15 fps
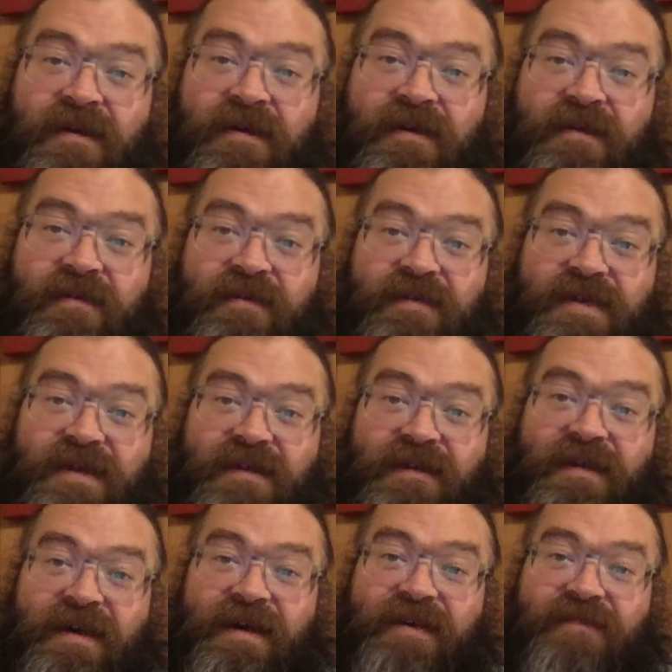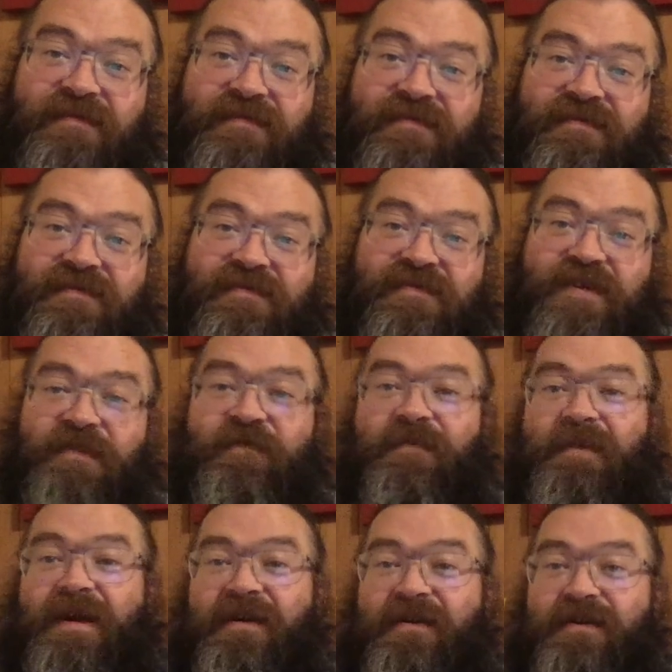You could take a line straight
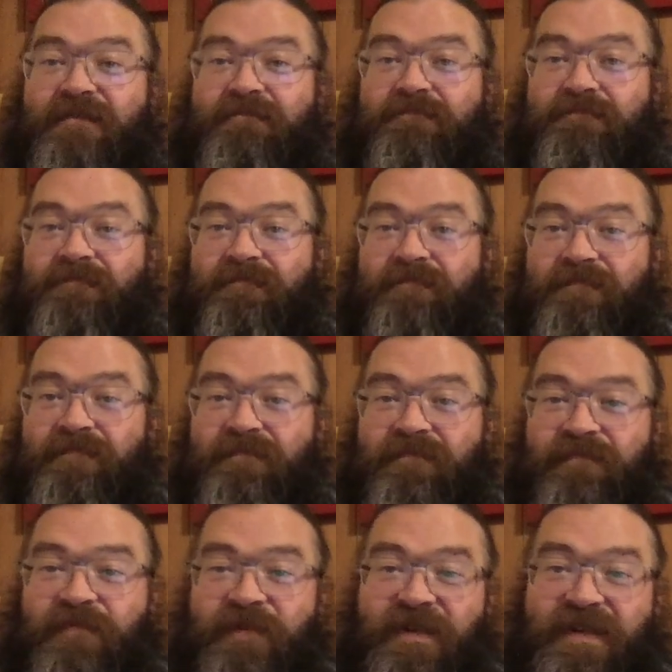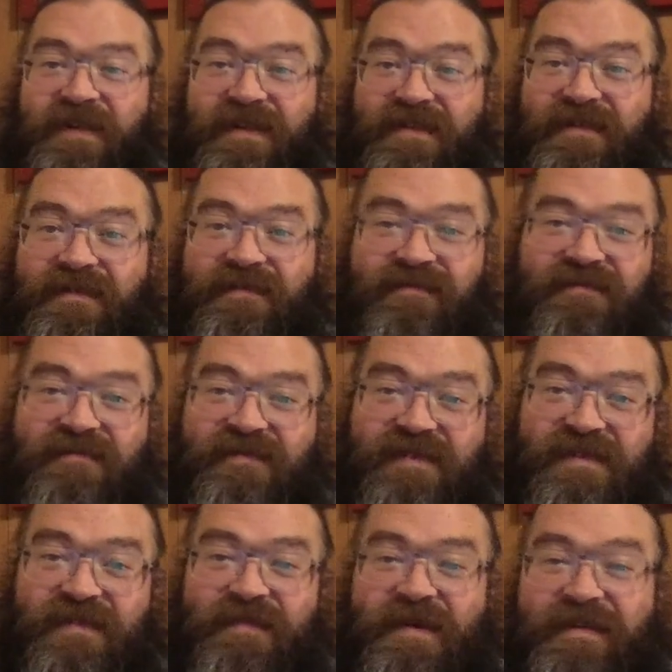from my arm, put it into
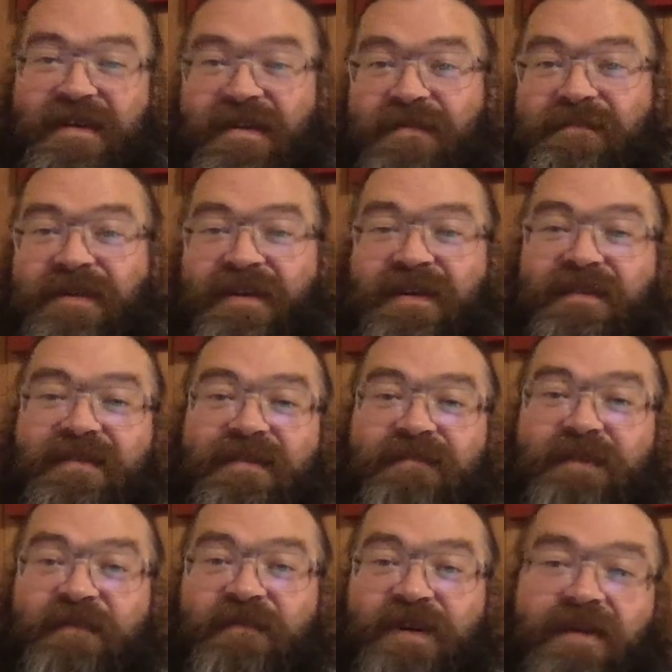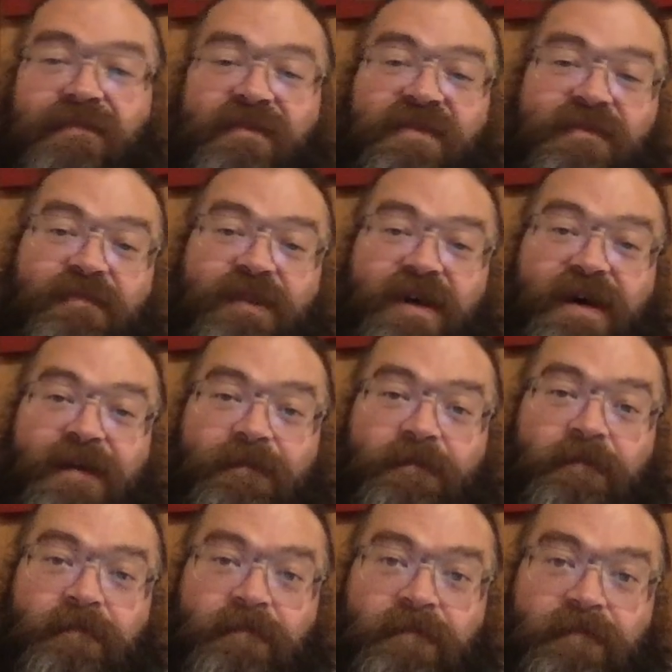just about anybody, and they'd be fine with the blood.
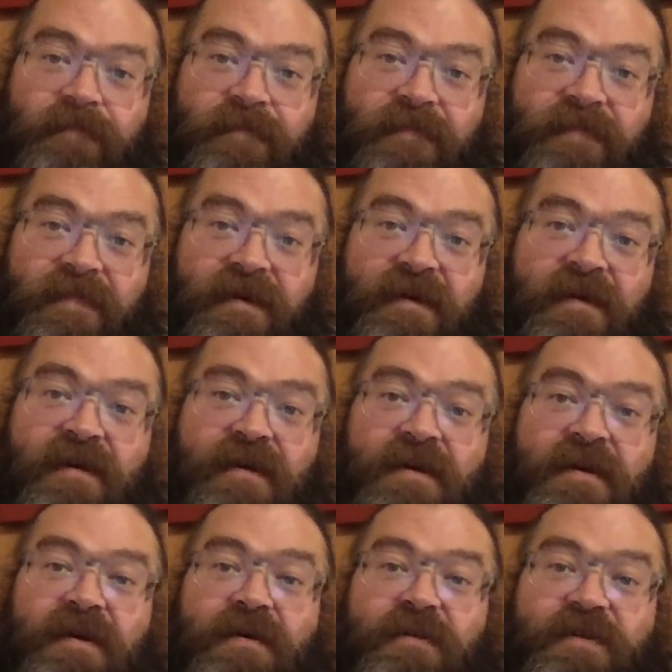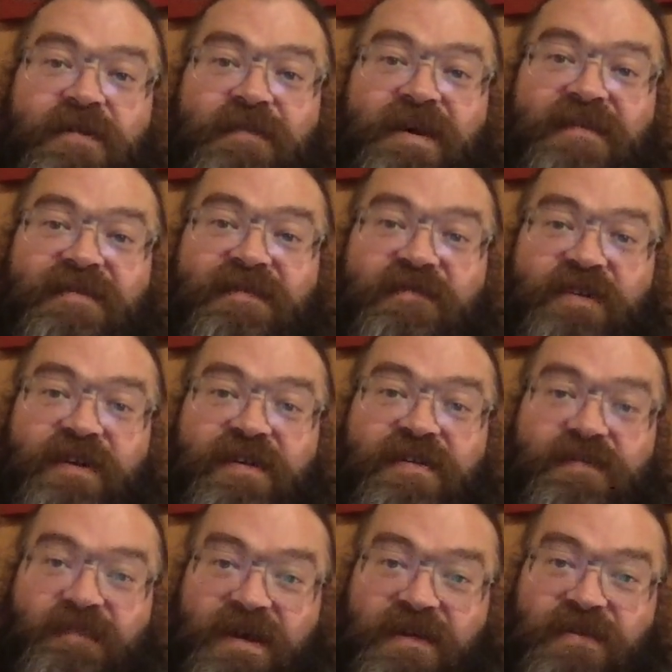Which makes it very
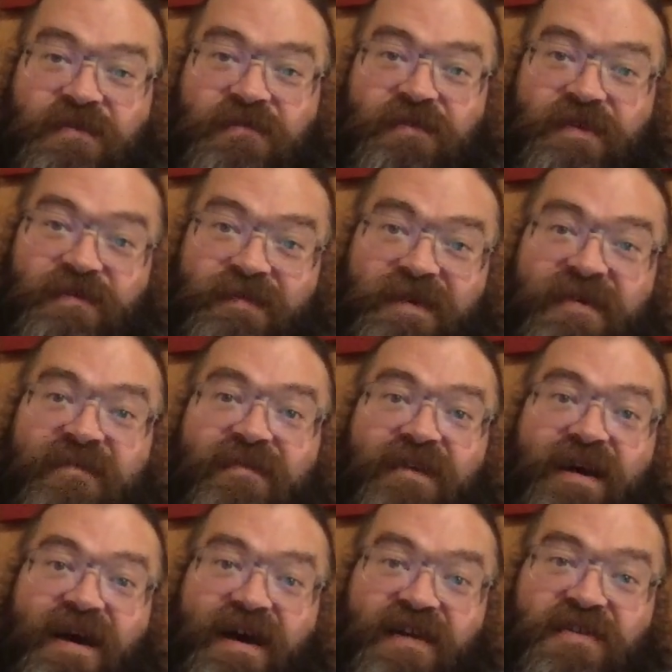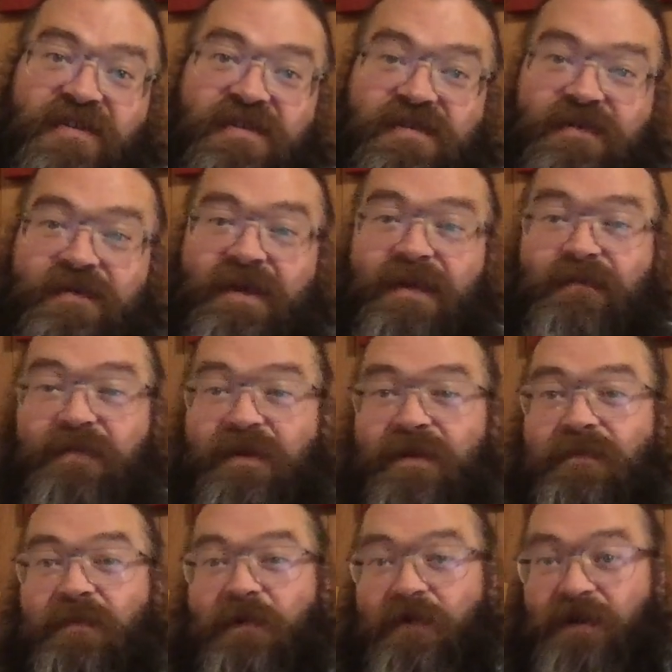special, which means I should donate
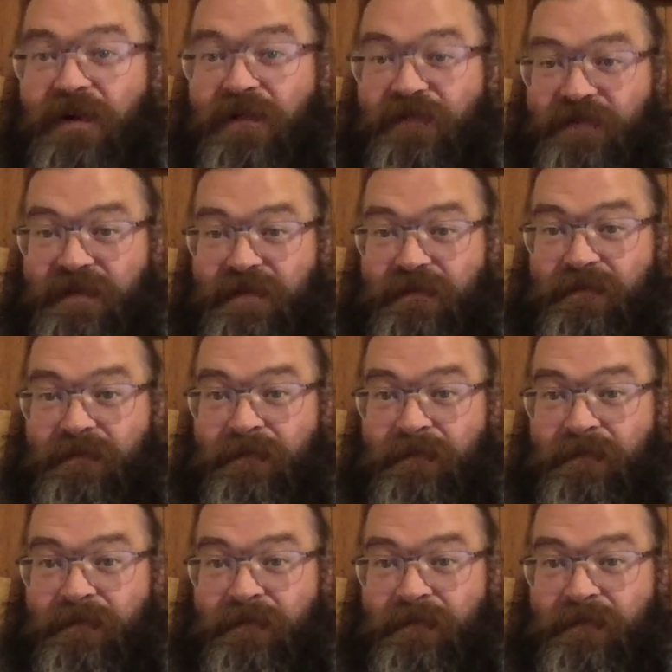blood more often